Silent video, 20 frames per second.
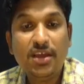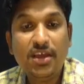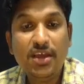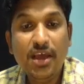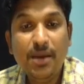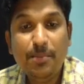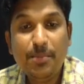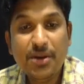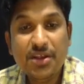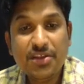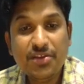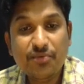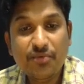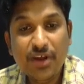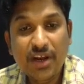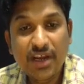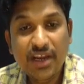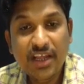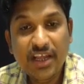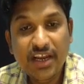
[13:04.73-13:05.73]
k plus
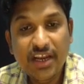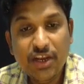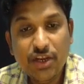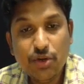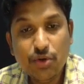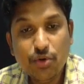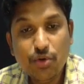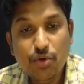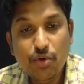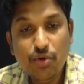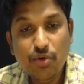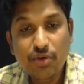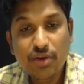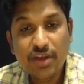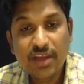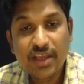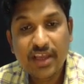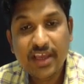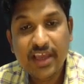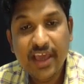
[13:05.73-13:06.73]
1 into
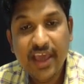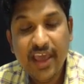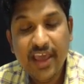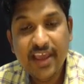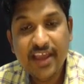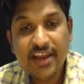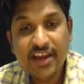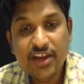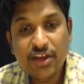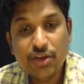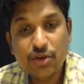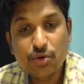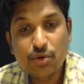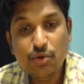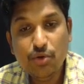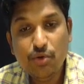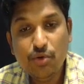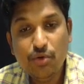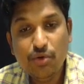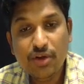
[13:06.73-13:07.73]
k
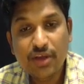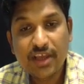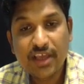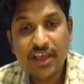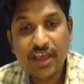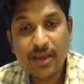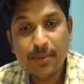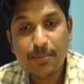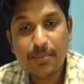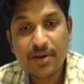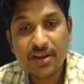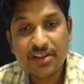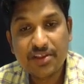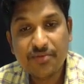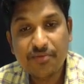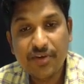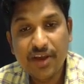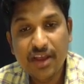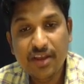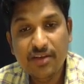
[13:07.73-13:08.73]
into k plus
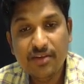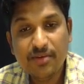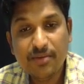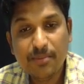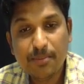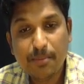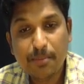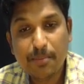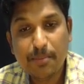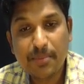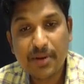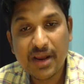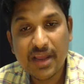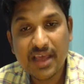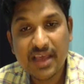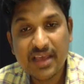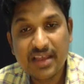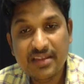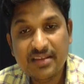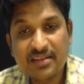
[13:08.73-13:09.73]
5
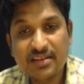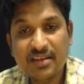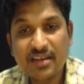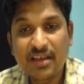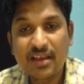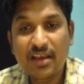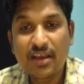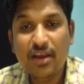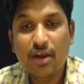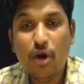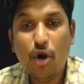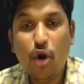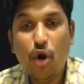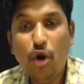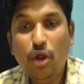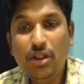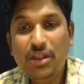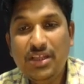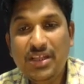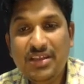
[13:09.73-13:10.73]
plus
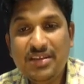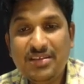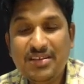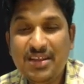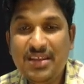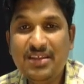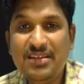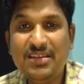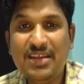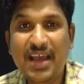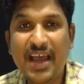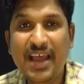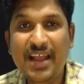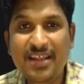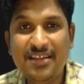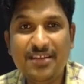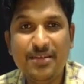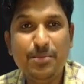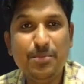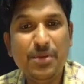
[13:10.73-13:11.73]
all these things I'll
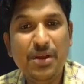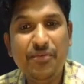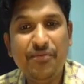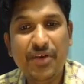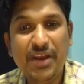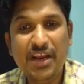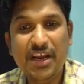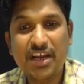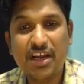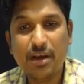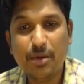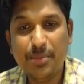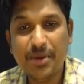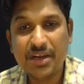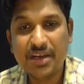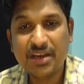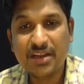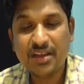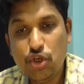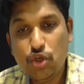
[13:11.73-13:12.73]
simplify a little
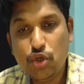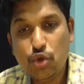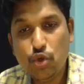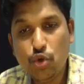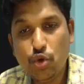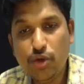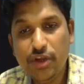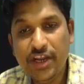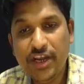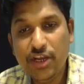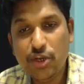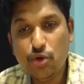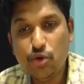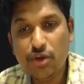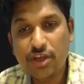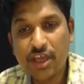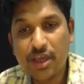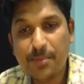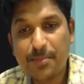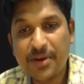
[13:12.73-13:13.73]
bit. 2 into
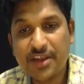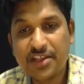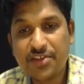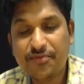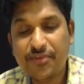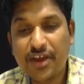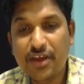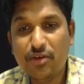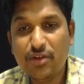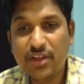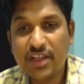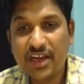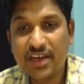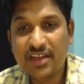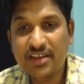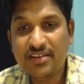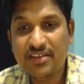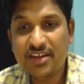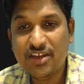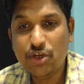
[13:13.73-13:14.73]
k plus 5, that
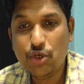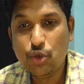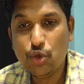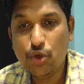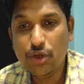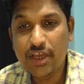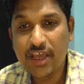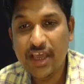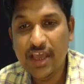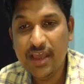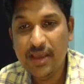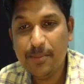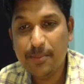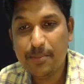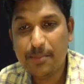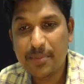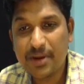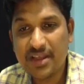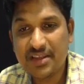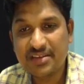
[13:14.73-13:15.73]
is 2k
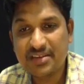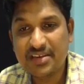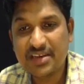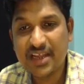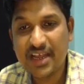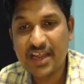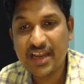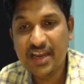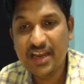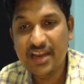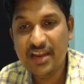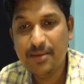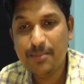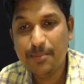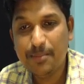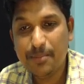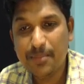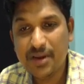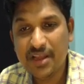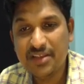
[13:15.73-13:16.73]
plus 10
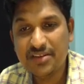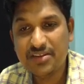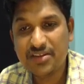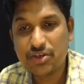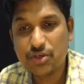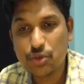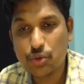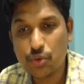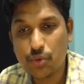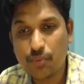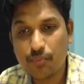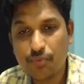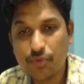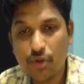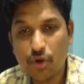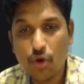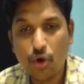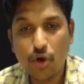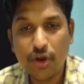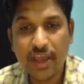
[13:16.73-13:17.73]
plus 2.
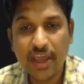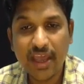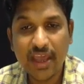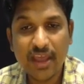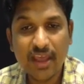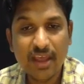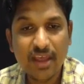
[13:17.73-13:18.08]
Okay.